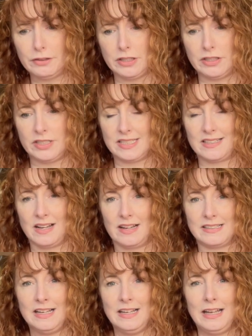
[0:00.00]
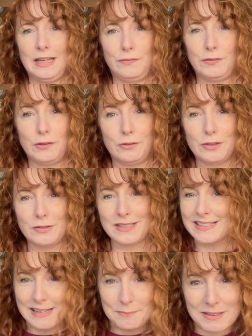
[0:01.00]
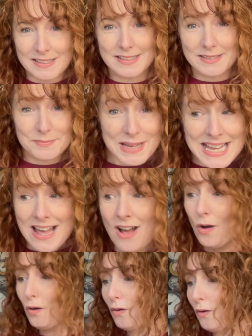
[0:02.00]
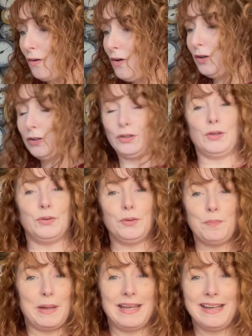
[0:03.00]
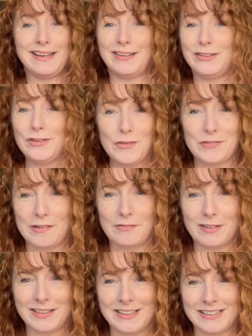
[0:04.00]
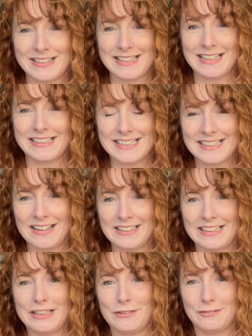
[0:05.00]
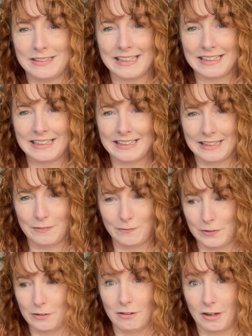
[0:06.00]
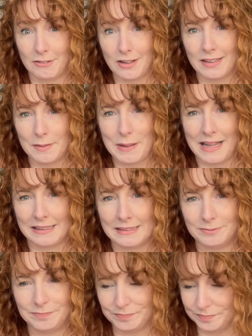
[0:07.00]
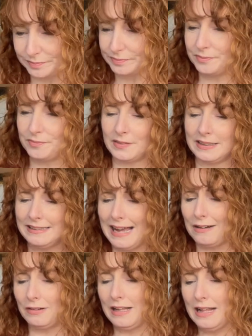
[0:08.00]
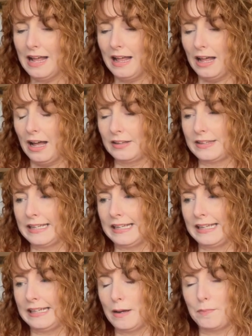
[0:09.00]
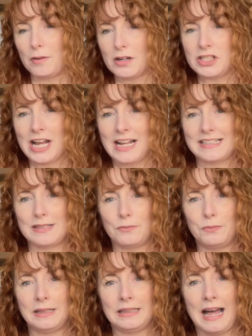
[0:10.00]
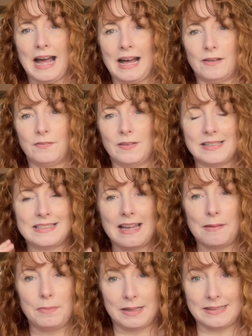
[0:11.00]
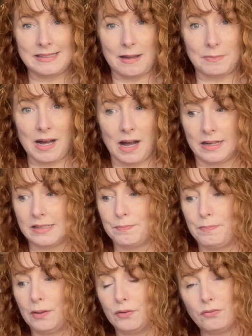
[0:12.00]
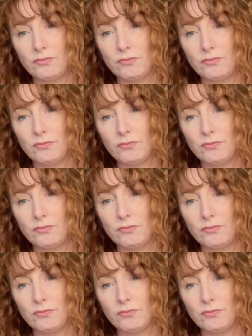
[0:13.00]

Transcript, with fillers: can decide if you use the same colours as me or you pick your favourite colours and design it uniquely for your own colour palette. Now, the projects will have step-by-step -step guides both